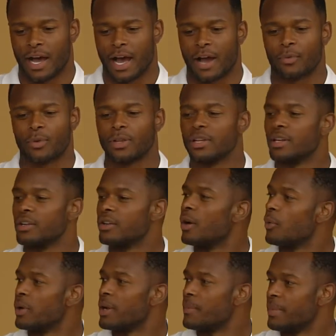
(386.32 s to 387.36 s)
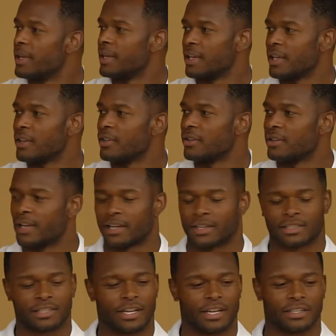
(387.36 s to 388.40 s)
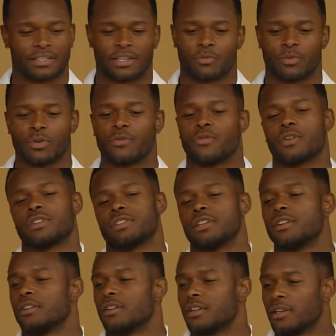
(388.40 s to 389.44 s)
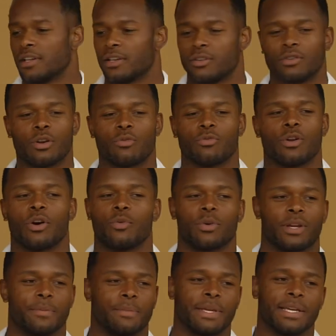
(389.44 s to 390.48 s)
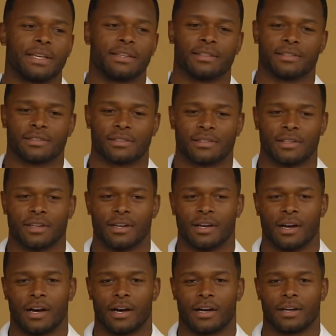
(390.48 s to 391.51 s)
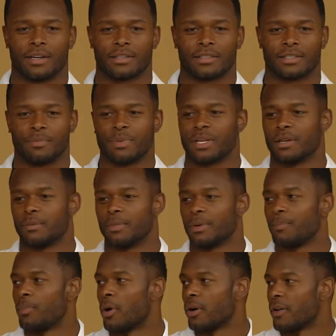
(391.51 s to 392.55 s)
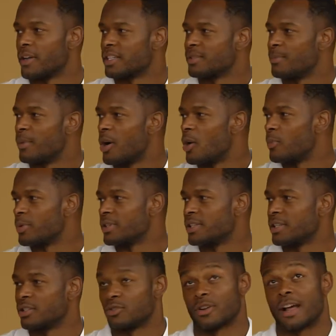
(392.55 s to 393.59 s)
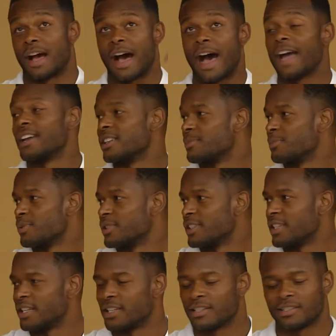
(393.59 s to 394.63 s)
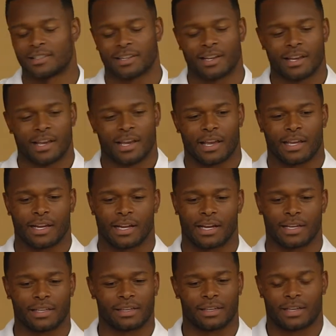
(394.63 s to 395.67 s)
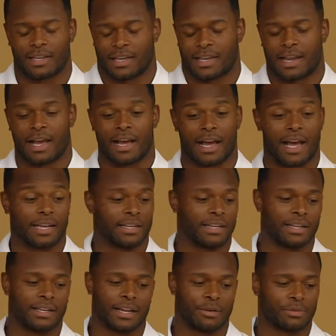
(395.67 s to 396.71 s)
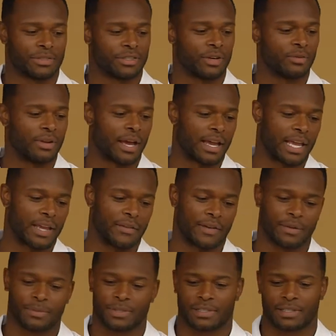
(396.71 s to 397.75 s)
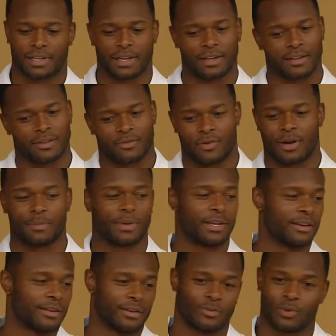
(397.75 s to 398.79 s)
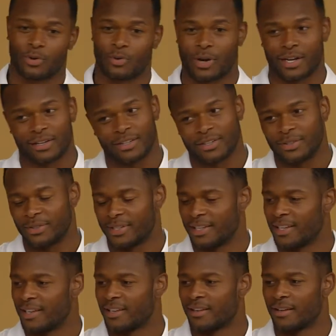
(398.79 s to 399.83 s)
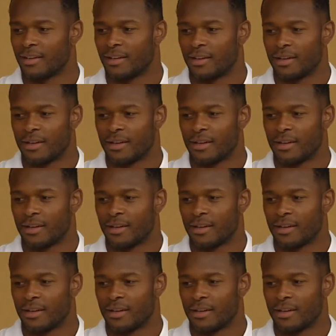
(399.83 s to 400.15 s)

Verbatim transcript: I really didn't know what it meant either. Like Shaun said, when you first enter the league, you don't know what it means uh, to be a part of that small percentage or that highest percentage. And I and I, I didn't. I was so naive. I'm just like, well, I'm here. What do I do? And then mm-hmm.